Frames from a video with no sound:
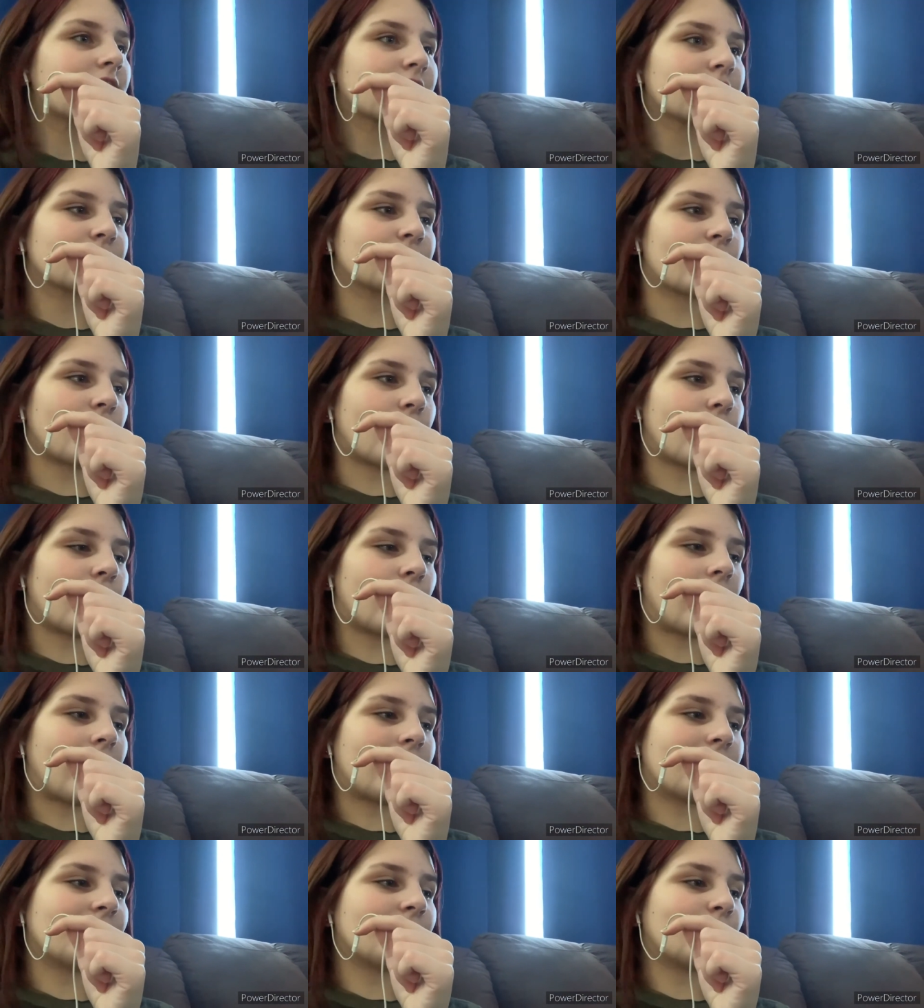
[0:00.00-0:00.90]
so
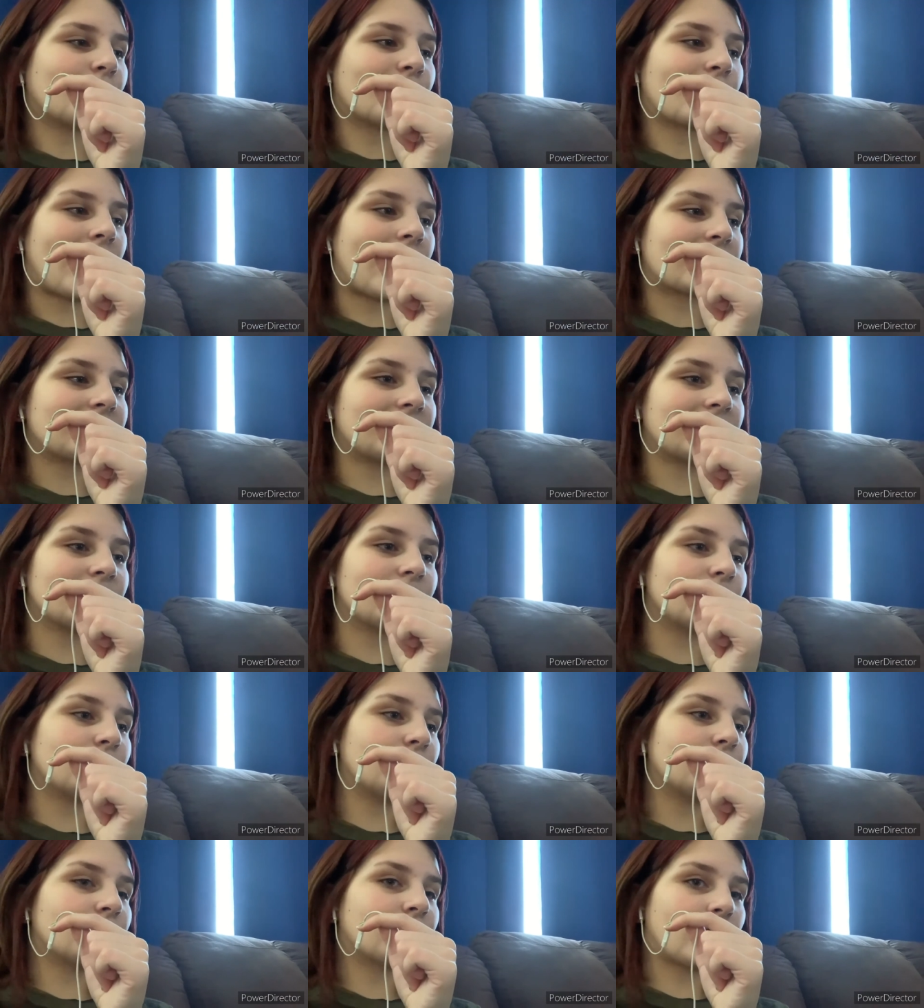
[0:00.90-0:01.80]
I'm reacting
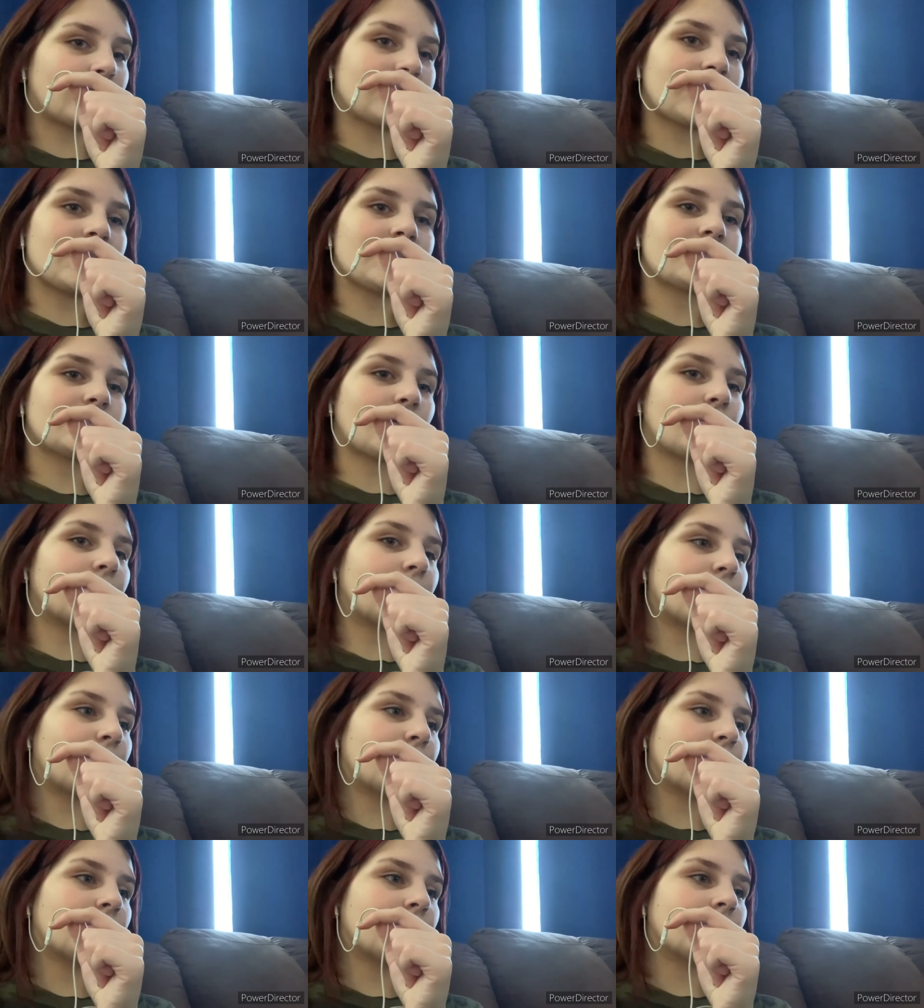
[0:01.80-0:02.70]
to Rosé's
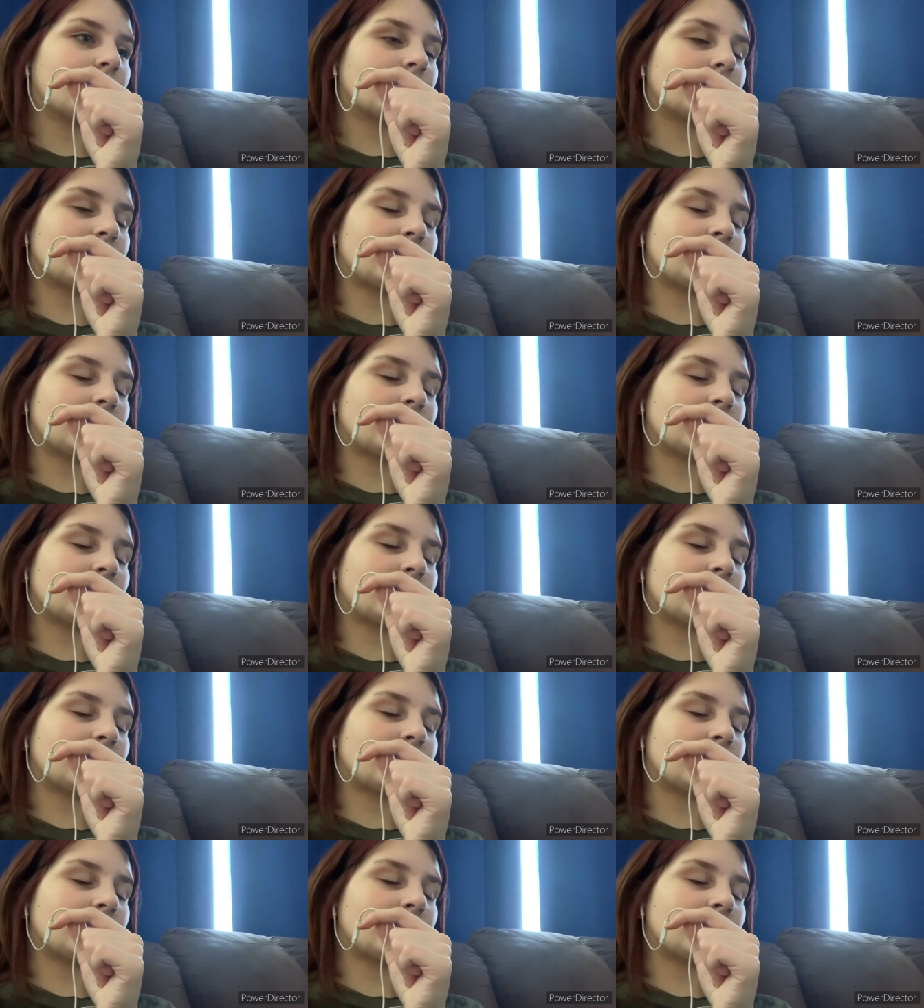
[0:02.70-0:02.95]
solo